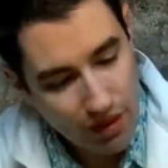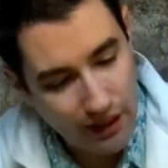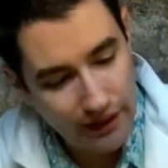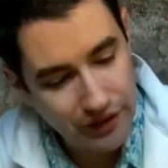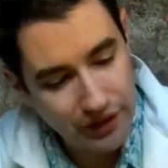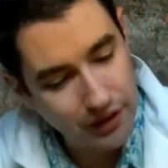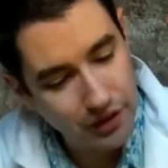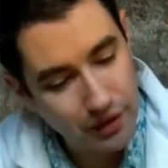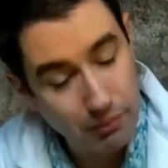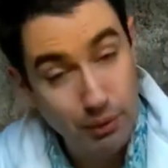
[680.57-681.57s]
I'd say it's
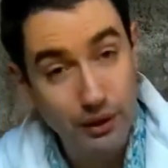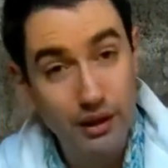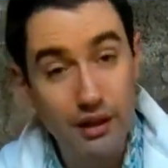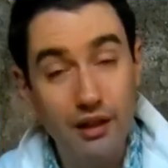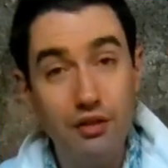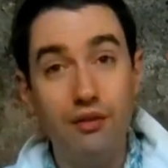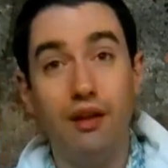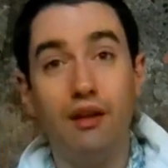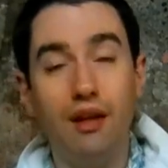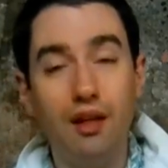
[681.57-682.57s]
a pretty nice
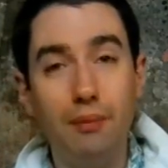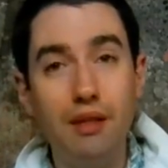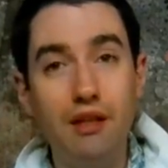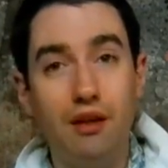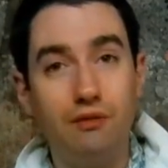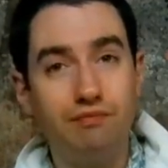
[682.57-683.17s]
jalapeno.